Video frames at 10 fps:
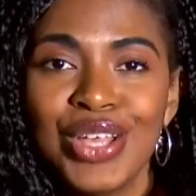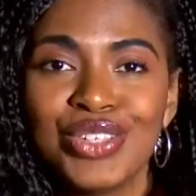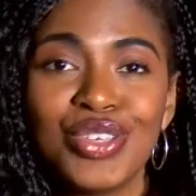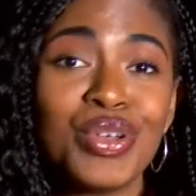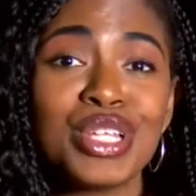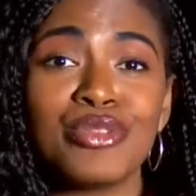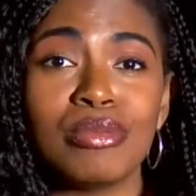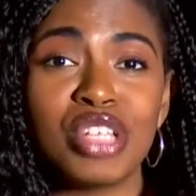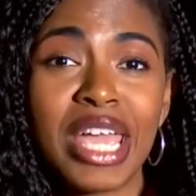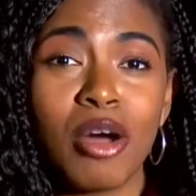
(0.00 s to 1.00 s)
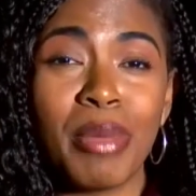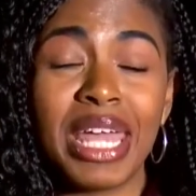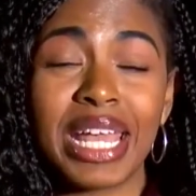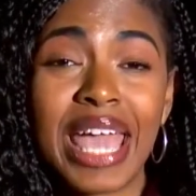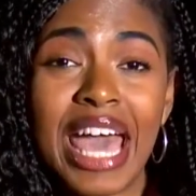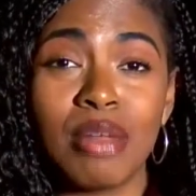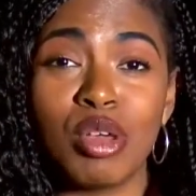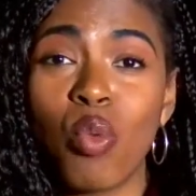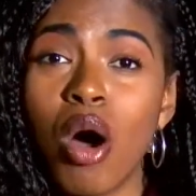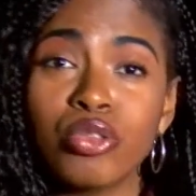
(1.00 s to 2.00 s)
Students from J.L. Mann Academy
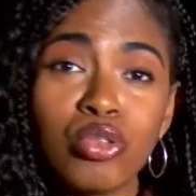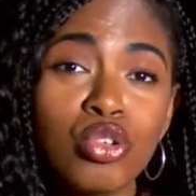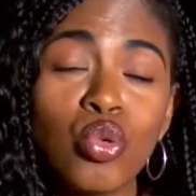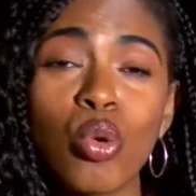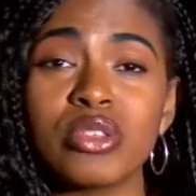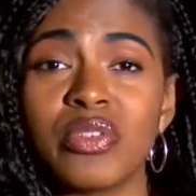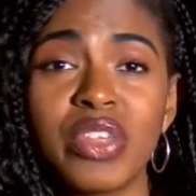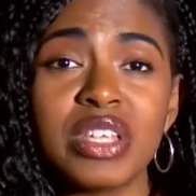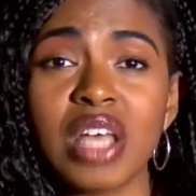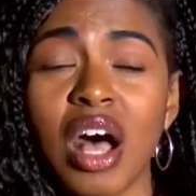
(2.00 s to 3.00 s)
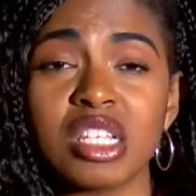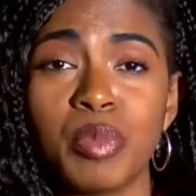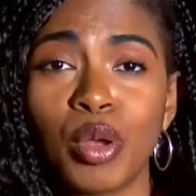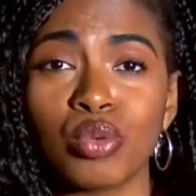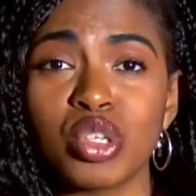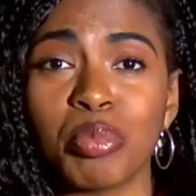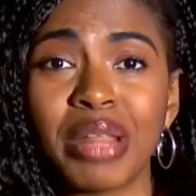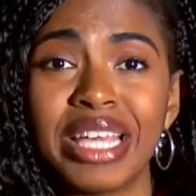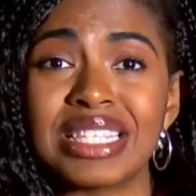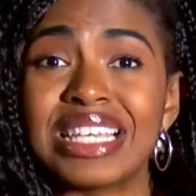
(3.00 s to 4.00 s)
walked through the doors of this hospital to
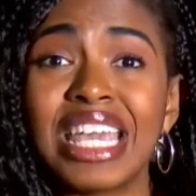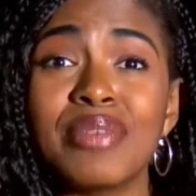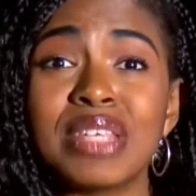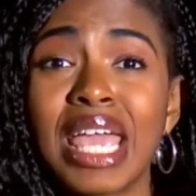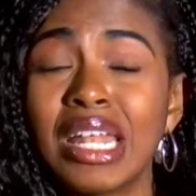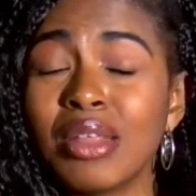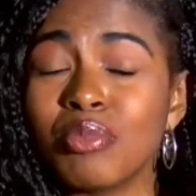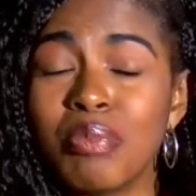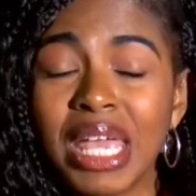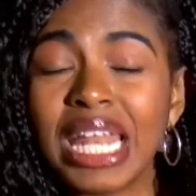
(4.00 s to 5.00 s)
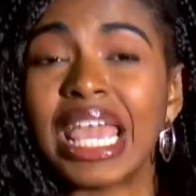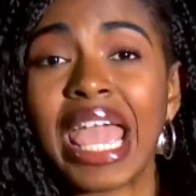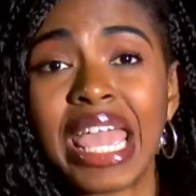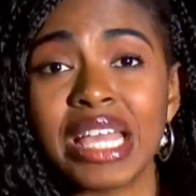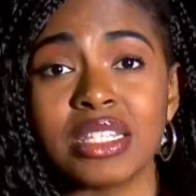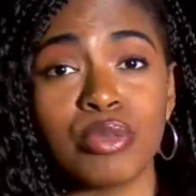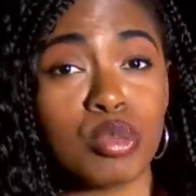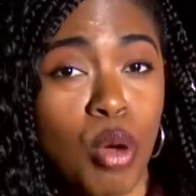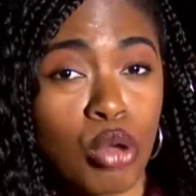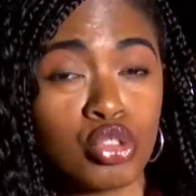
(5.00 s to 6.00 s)
place gifts in many hands of
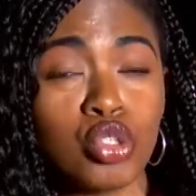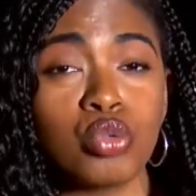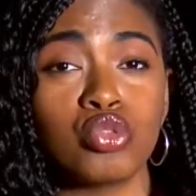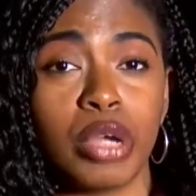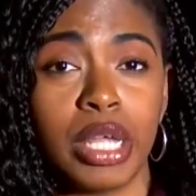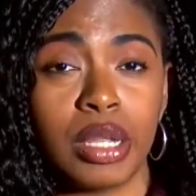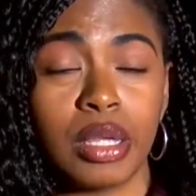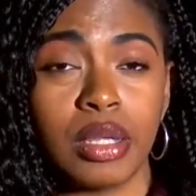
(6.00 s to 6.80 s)
small children.